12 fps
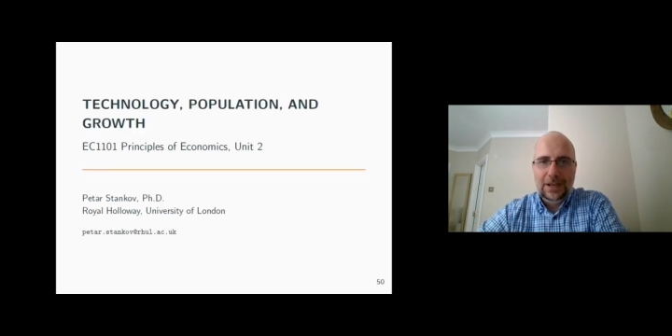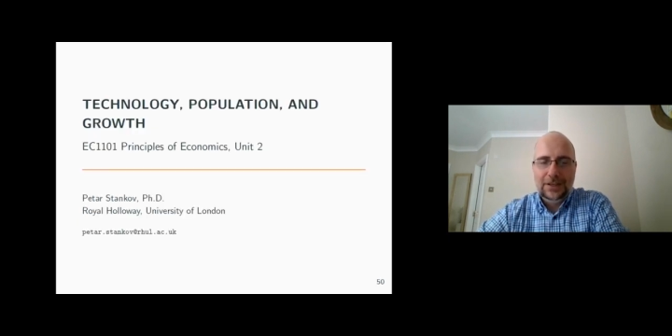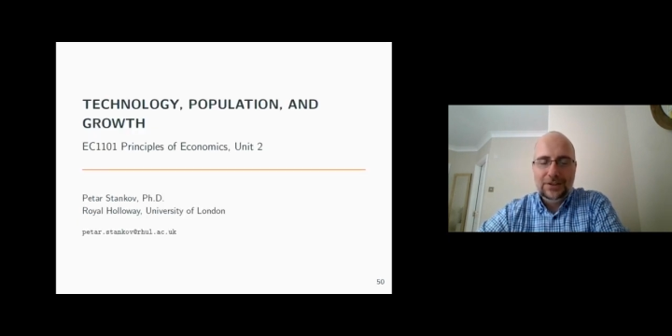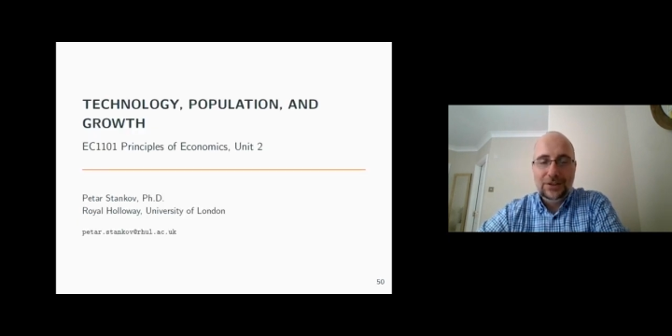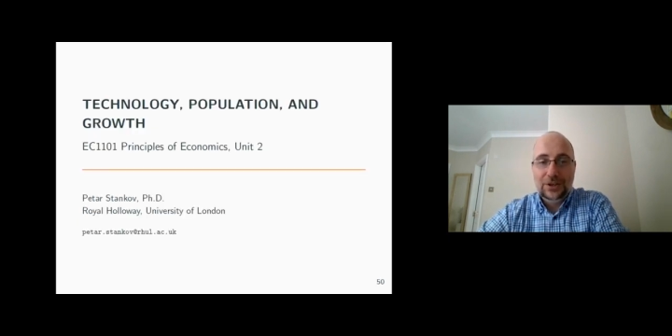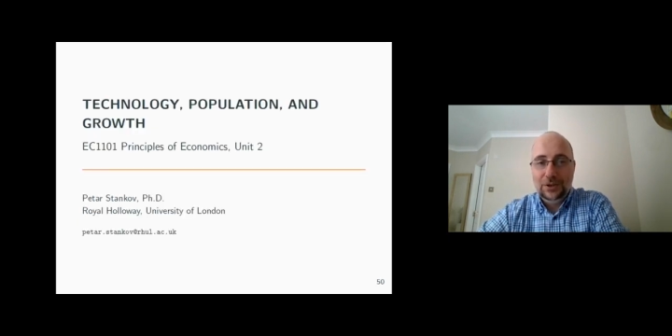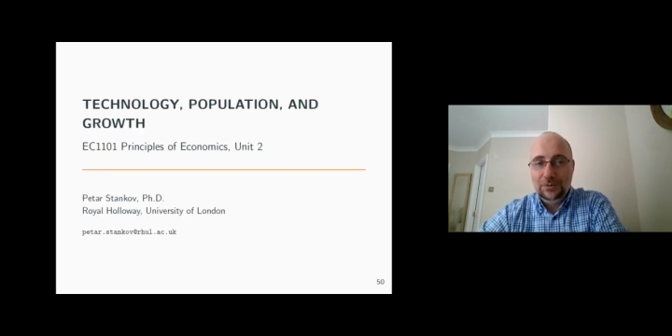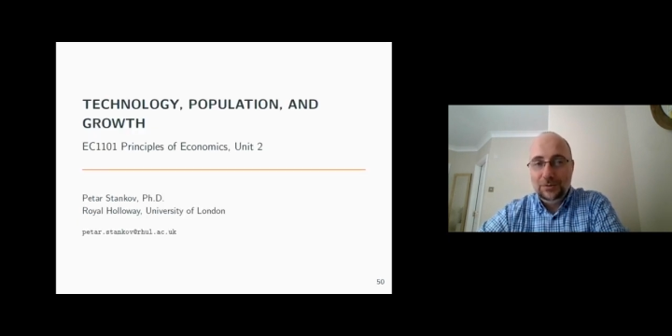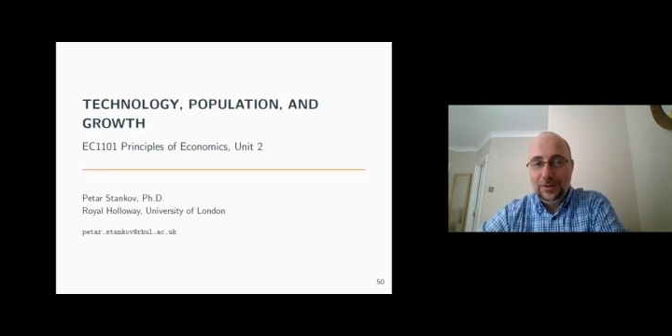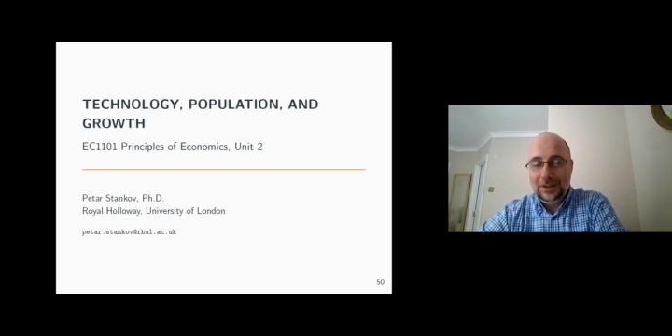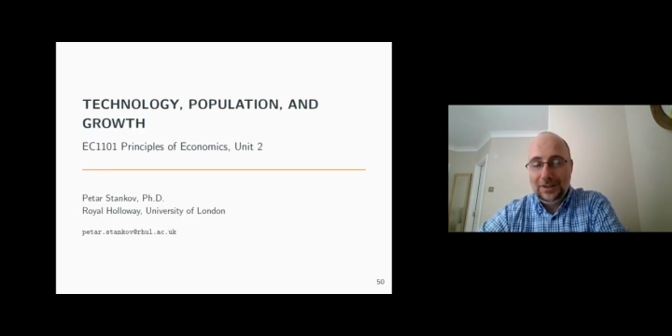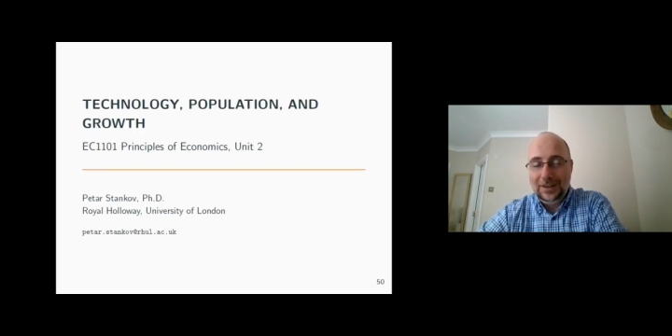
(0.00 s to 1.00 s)
and see
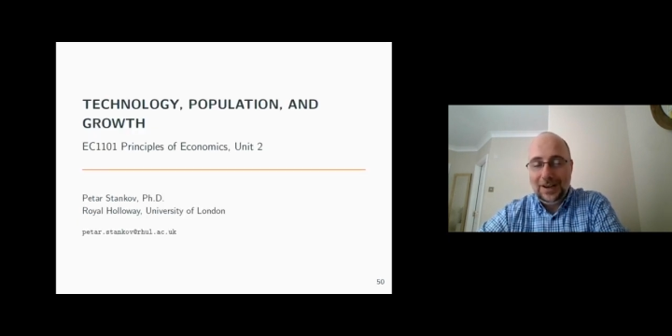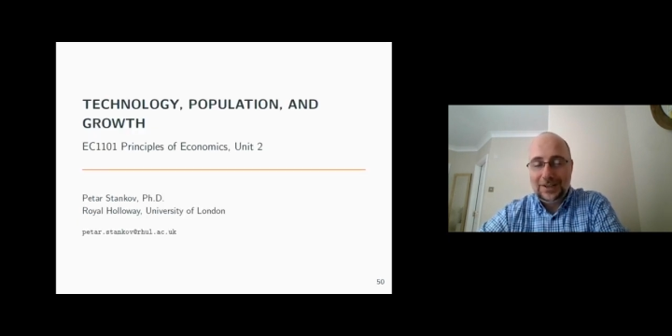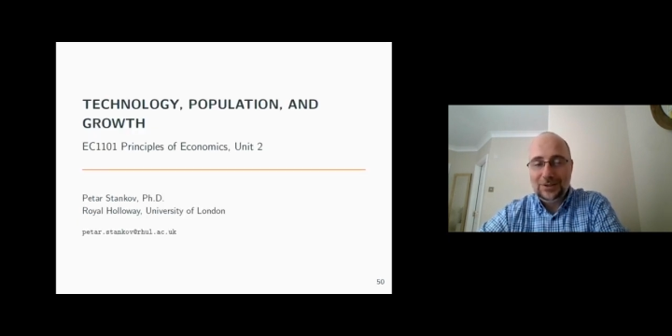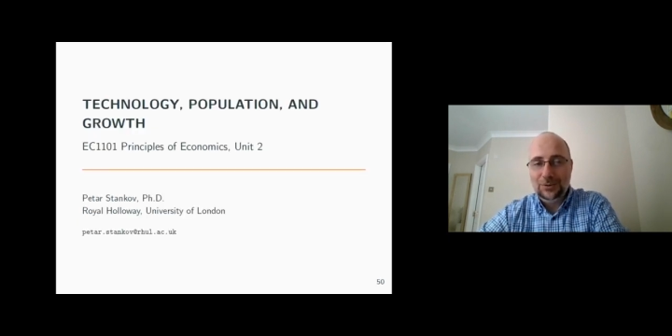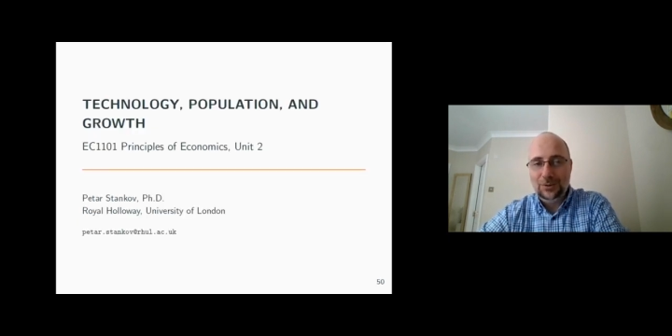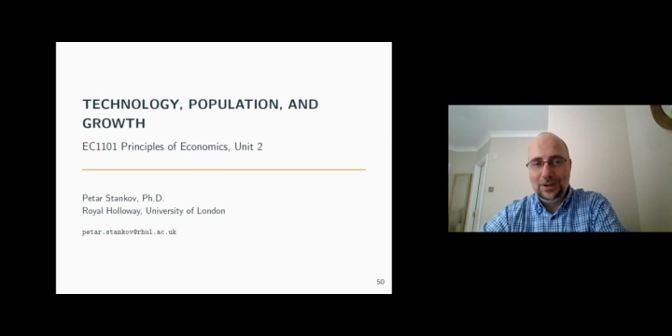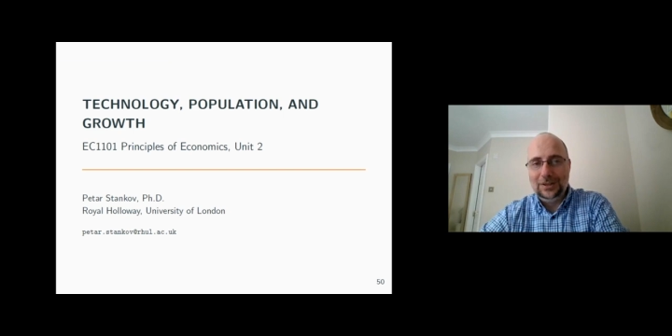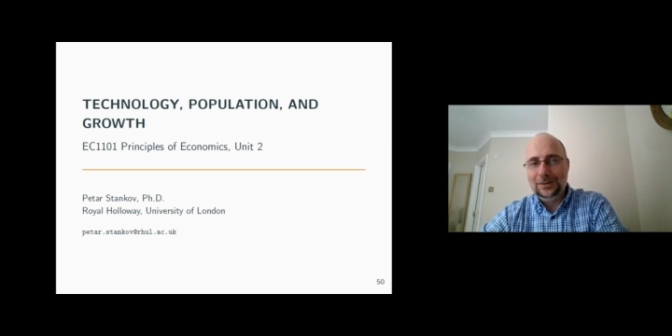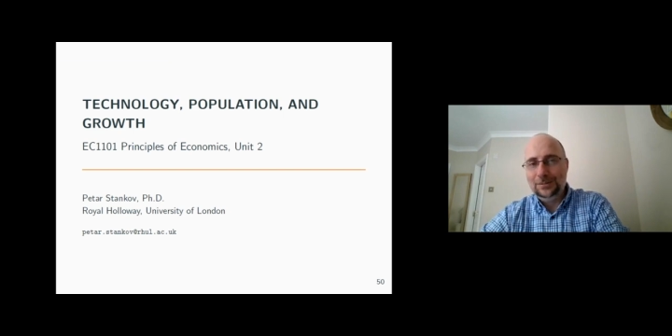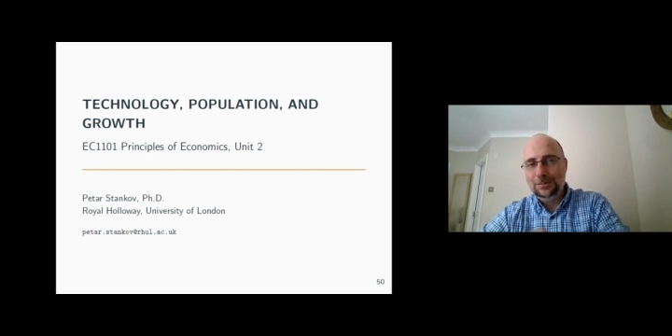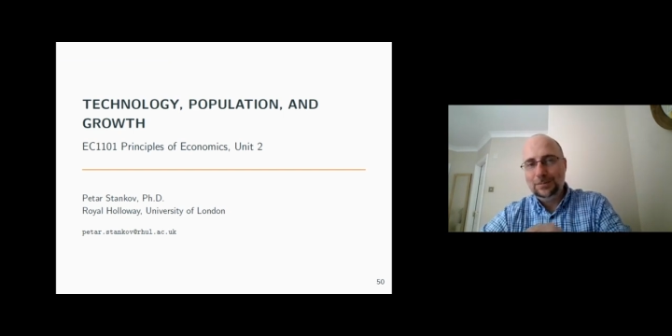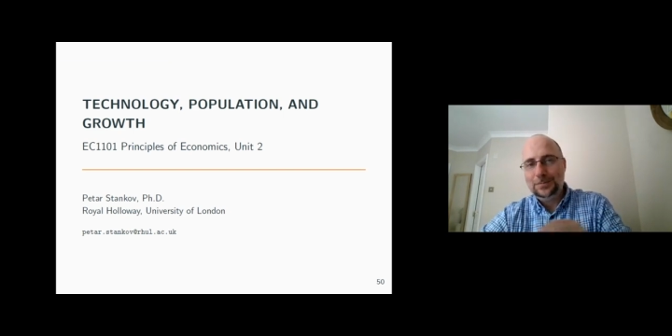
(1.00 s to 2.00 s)
you in the next unit.
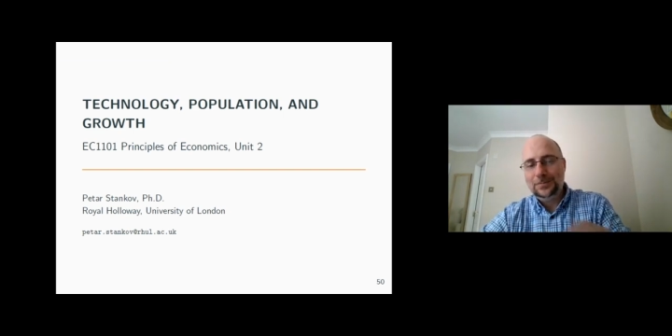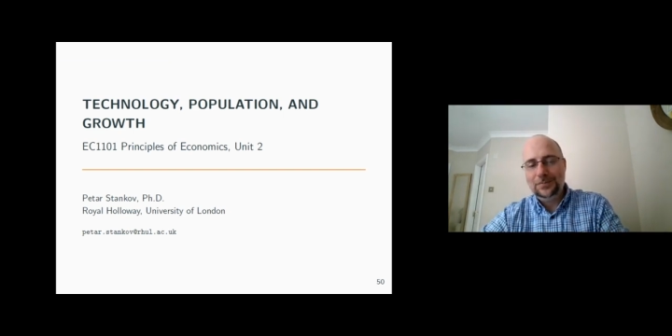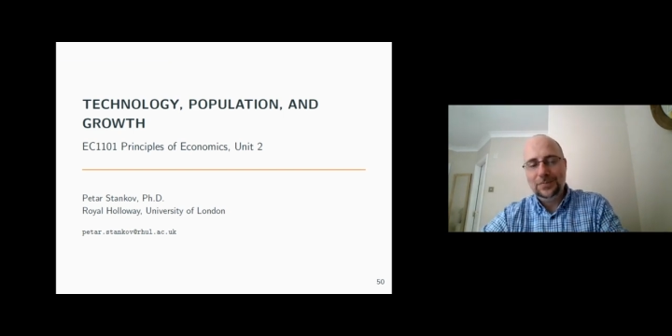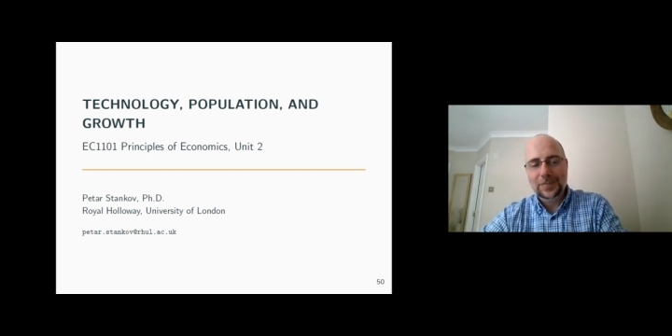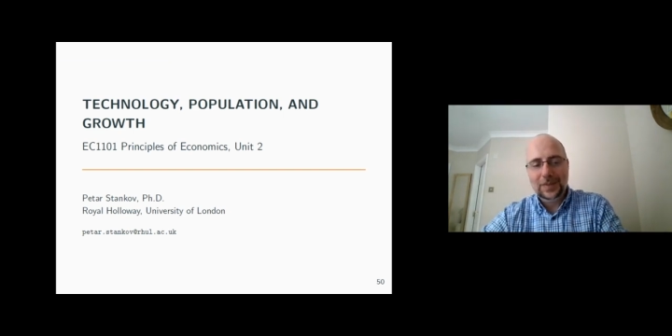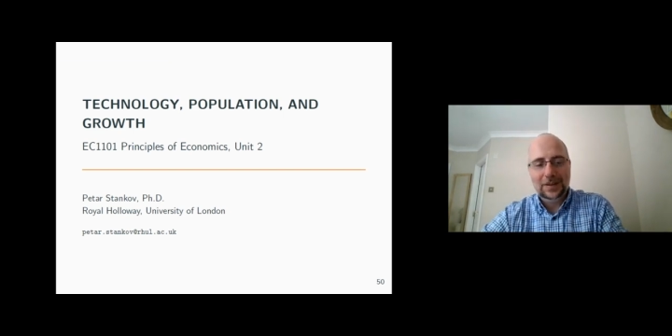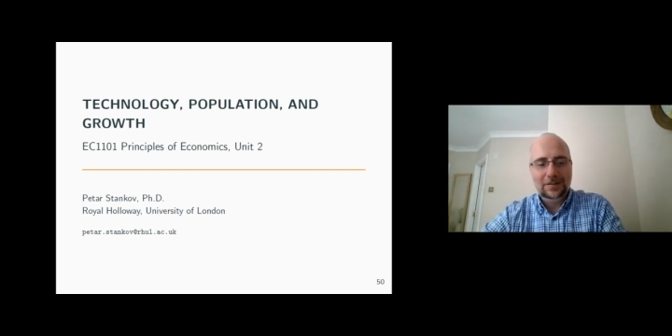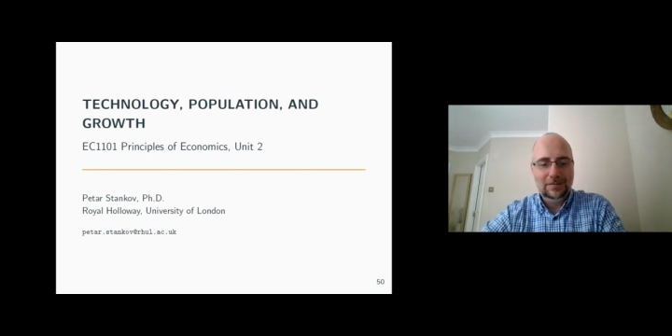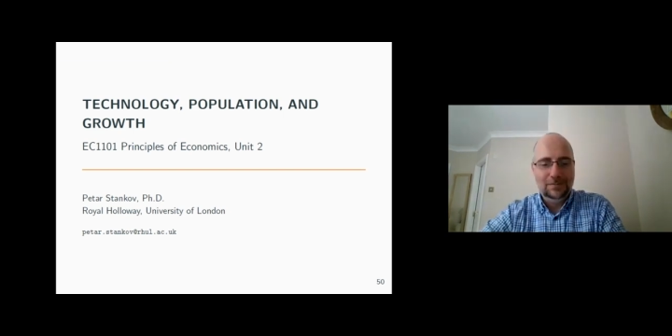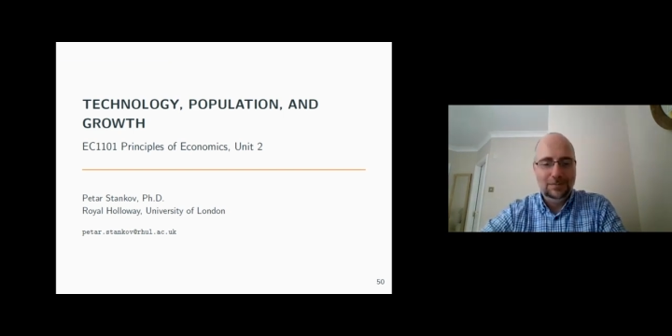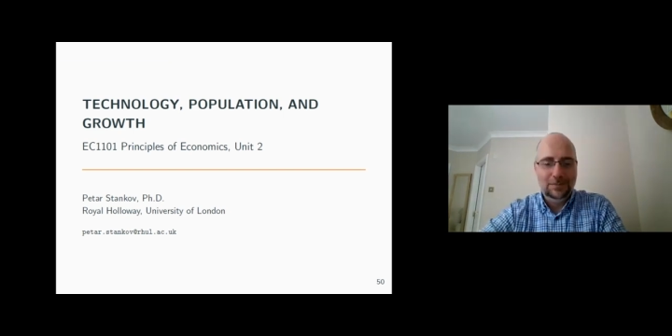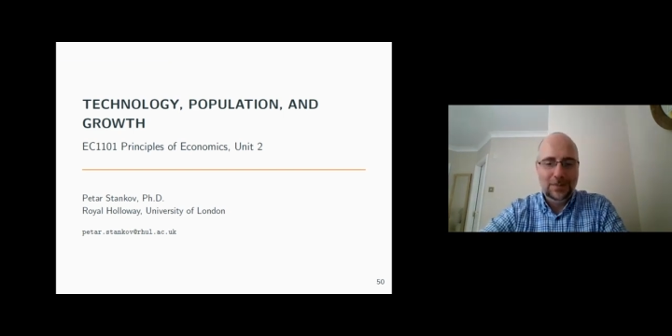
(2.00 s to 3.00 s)

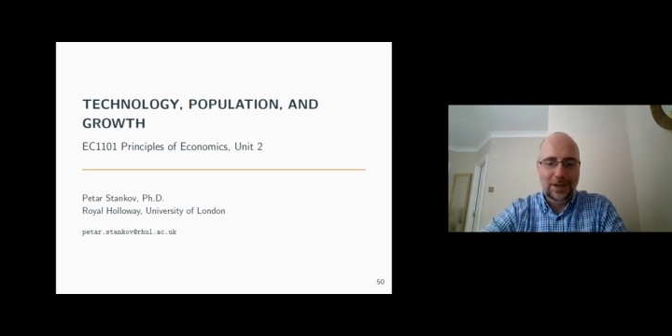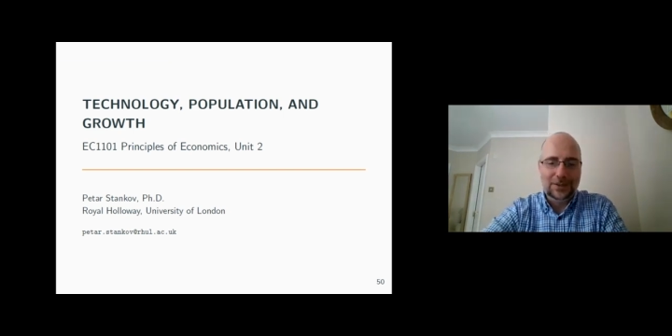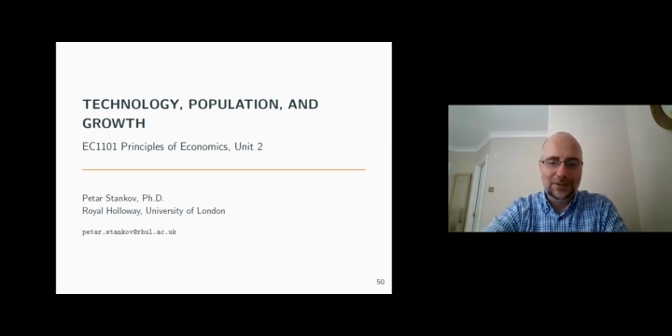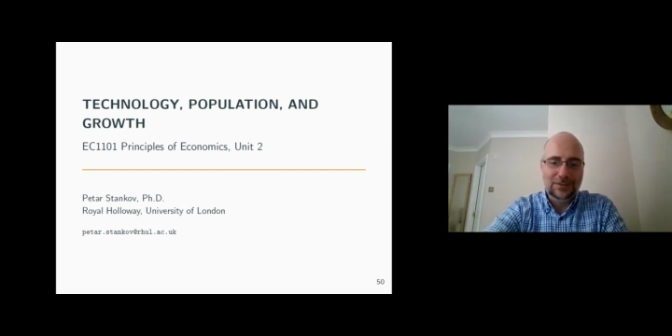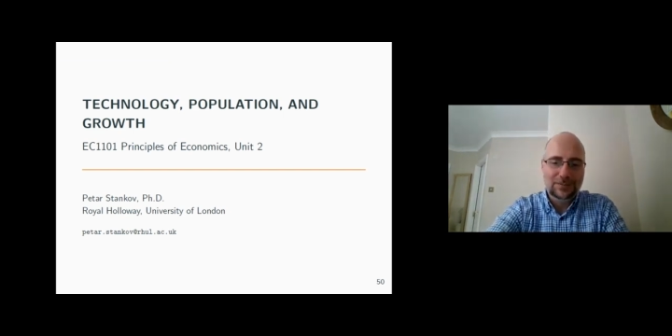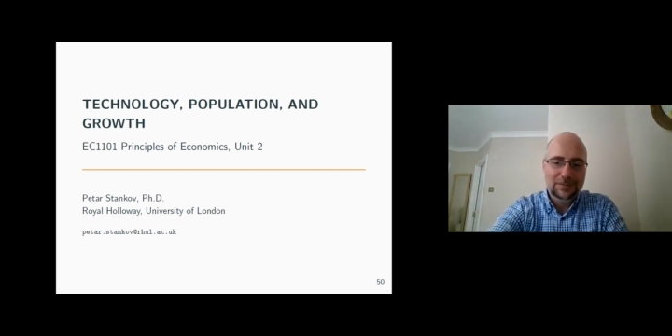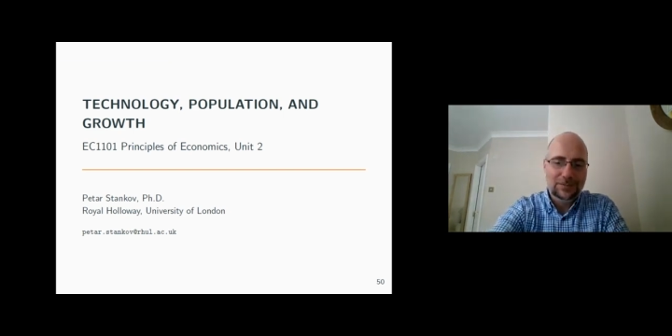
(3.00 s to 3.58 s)
Thanks.